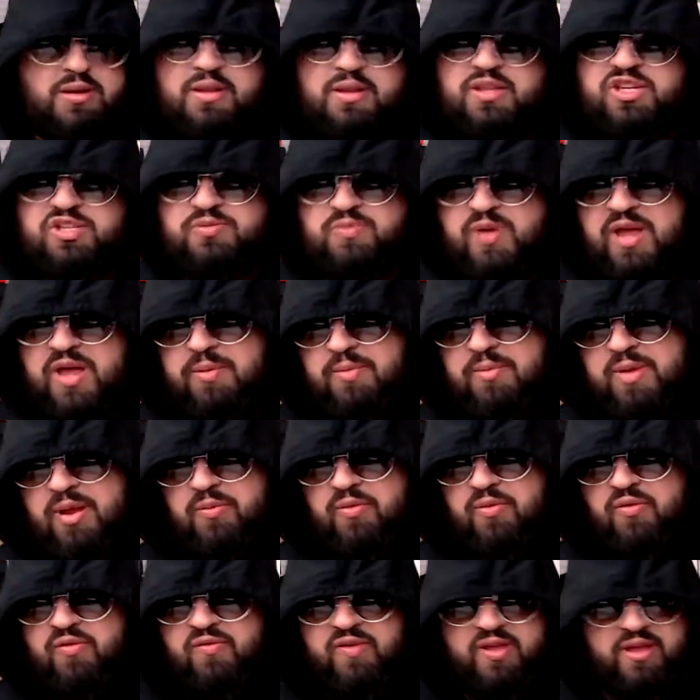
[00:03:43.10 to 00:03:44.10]
Spider-Man
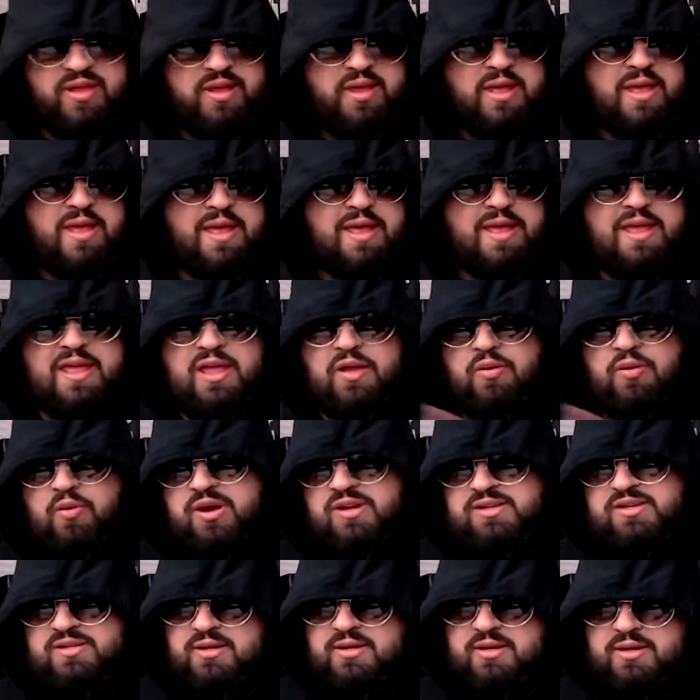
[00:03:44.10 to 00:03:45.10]
movie, he
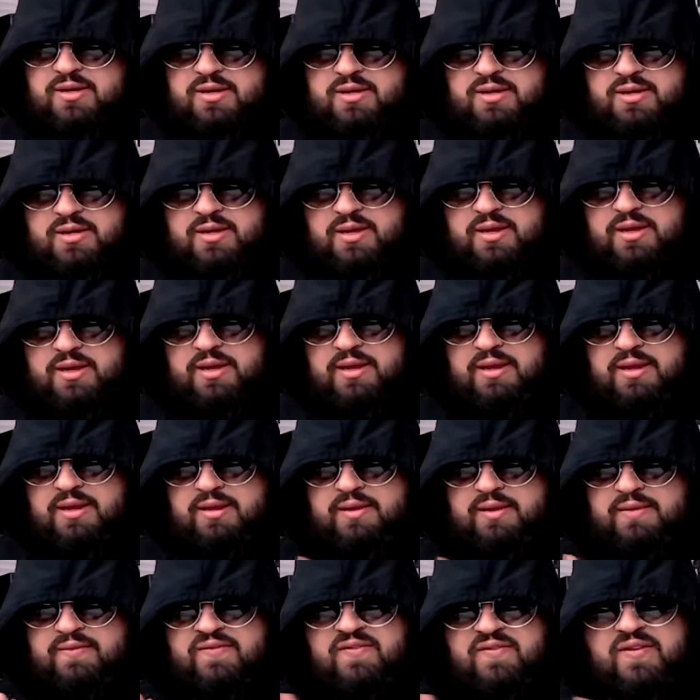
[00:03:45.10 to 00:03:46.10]
wears a
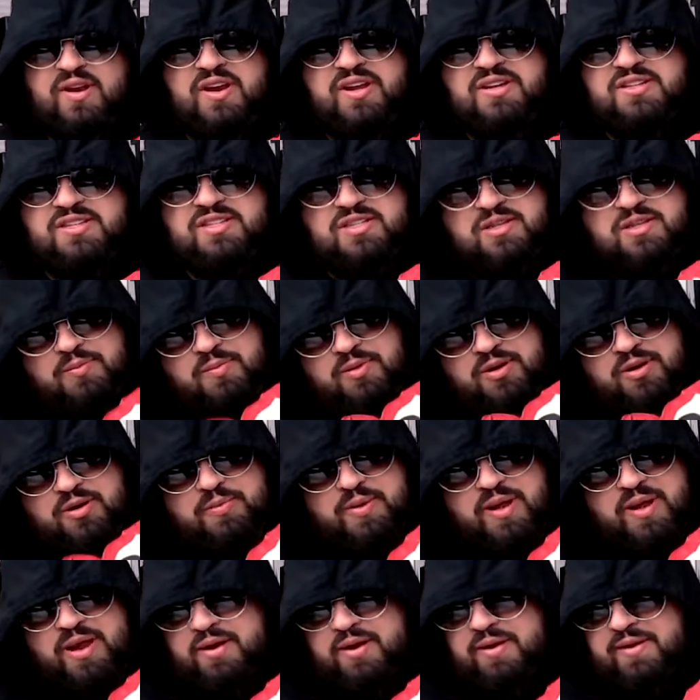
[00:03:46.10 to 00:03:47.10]
very similar
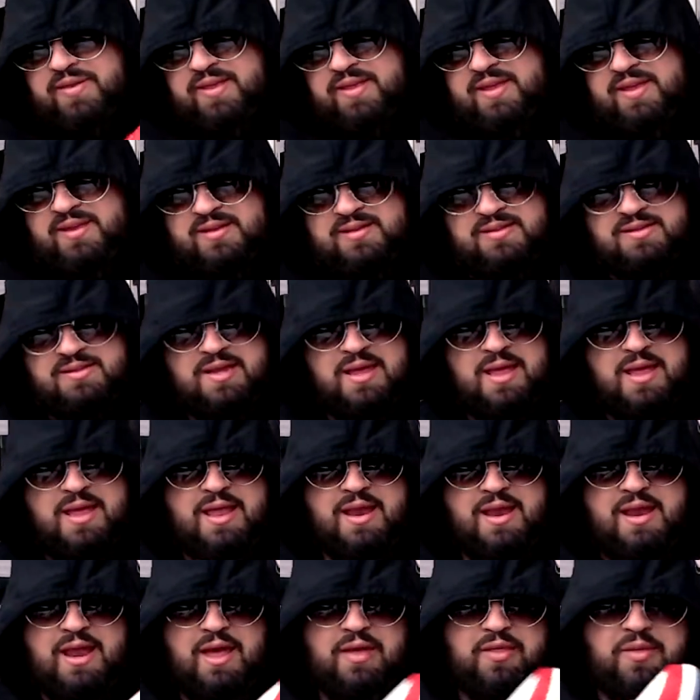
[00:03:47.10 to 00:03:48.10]
pair of these.
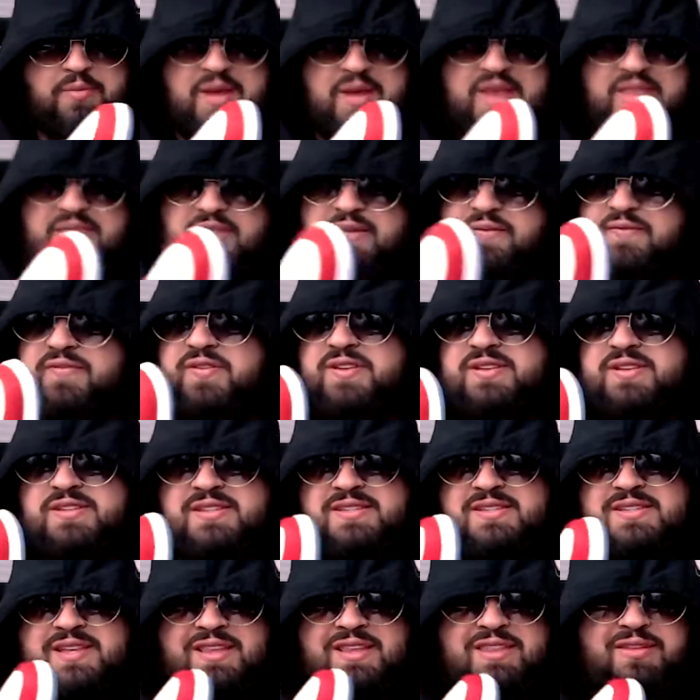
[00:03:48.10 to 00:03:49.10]
The main difference
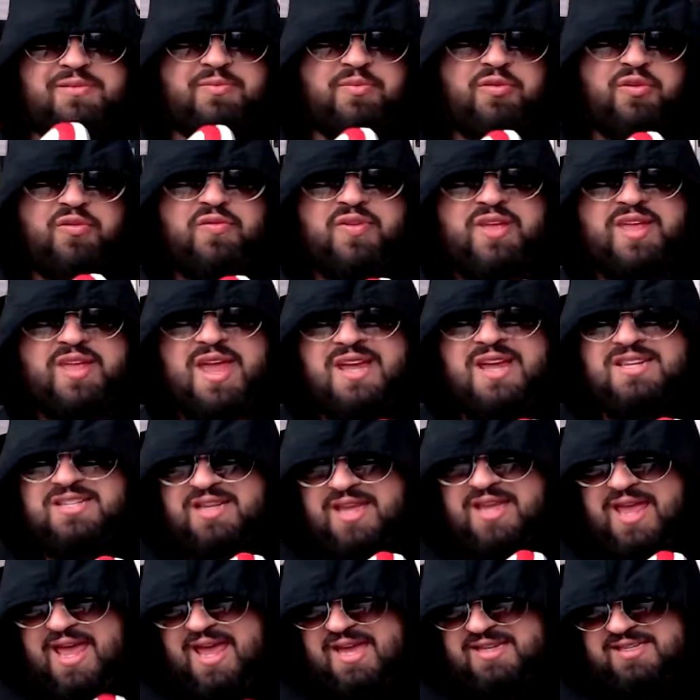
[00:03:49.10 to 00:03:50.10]
is that the movie, he actually
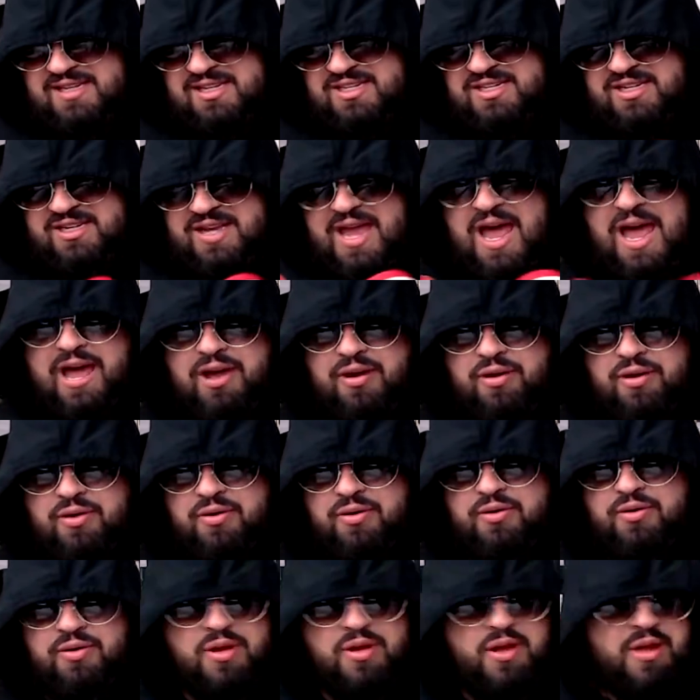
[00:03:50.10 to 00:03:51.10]
has the
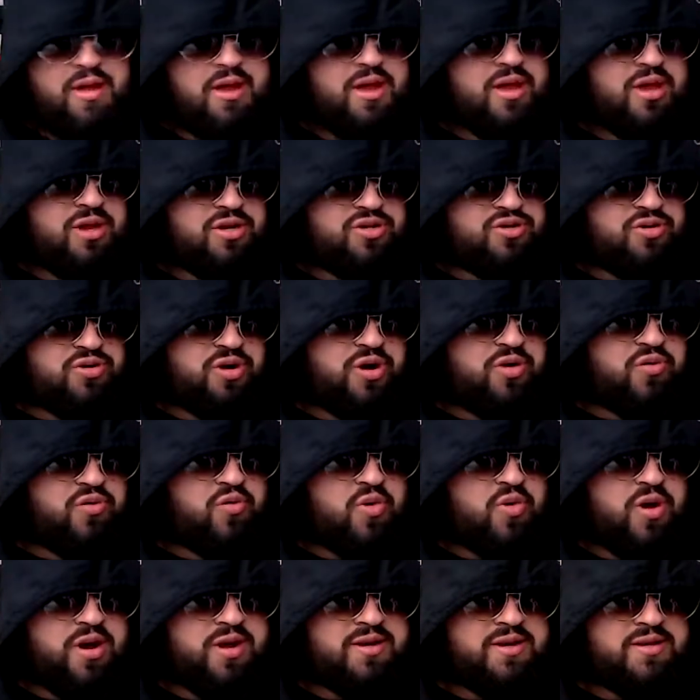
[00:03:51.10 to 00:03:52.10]
Chicago Jordan
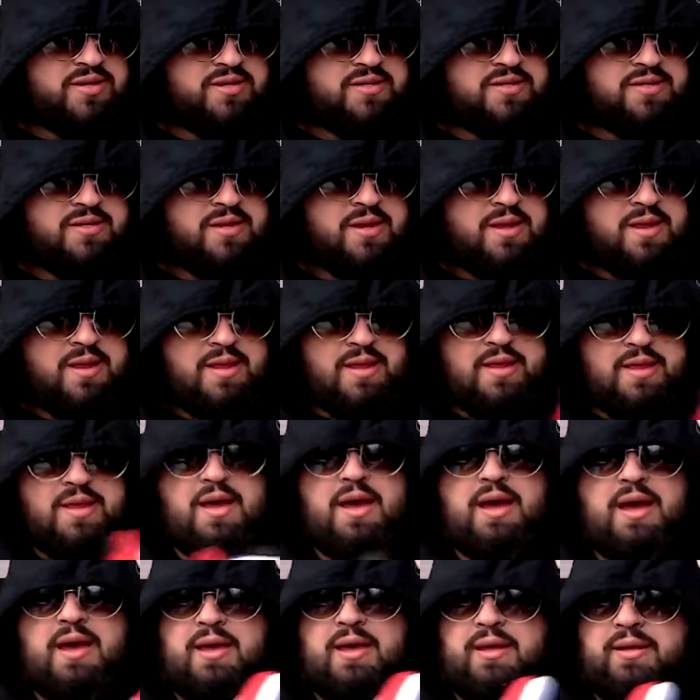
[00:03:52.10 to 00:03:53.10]
1s.
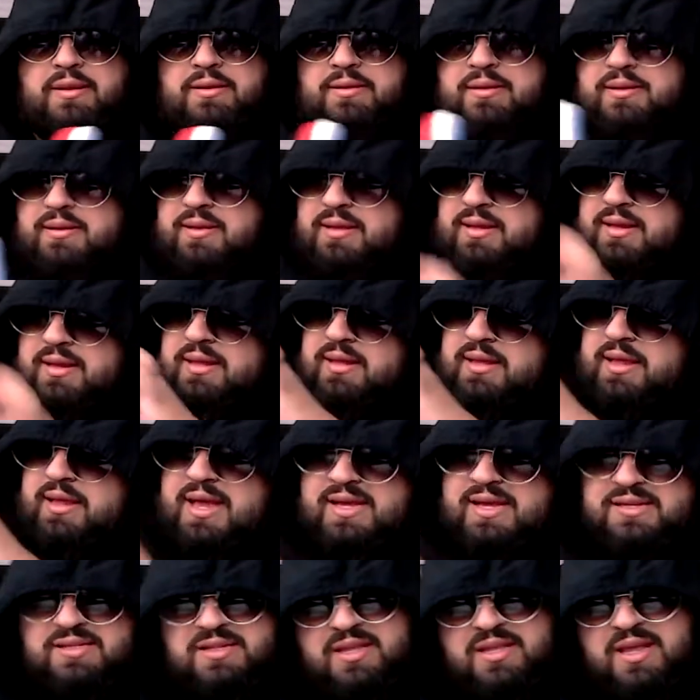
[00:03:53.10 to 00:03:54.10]

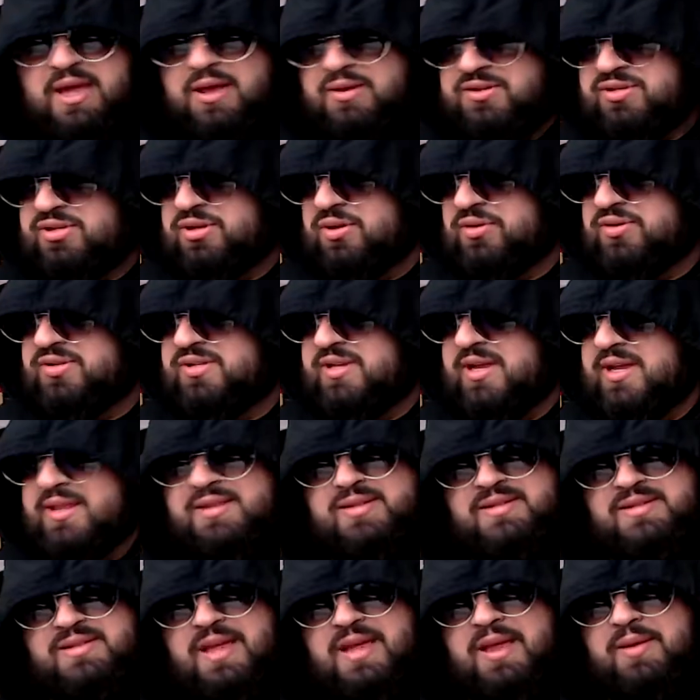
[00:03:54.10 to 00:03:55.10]
Yeah, the outsole is not the
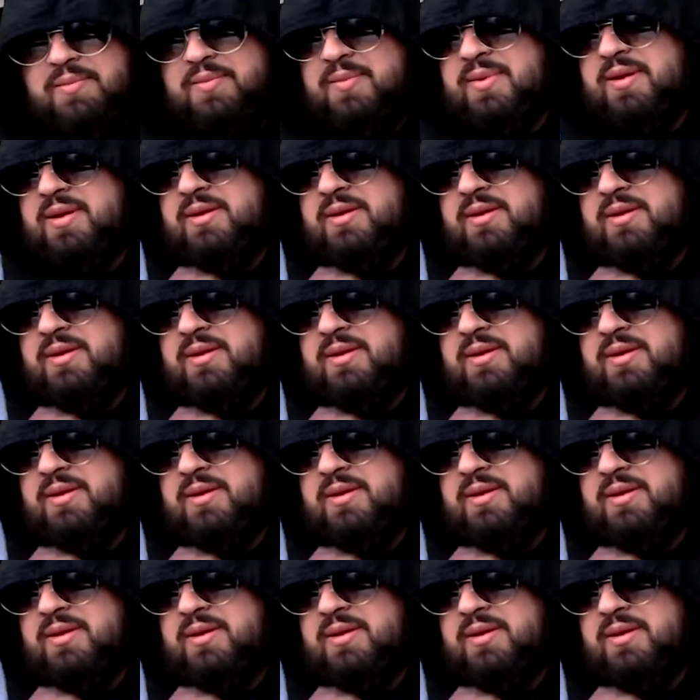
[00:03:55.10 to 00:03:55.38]
same.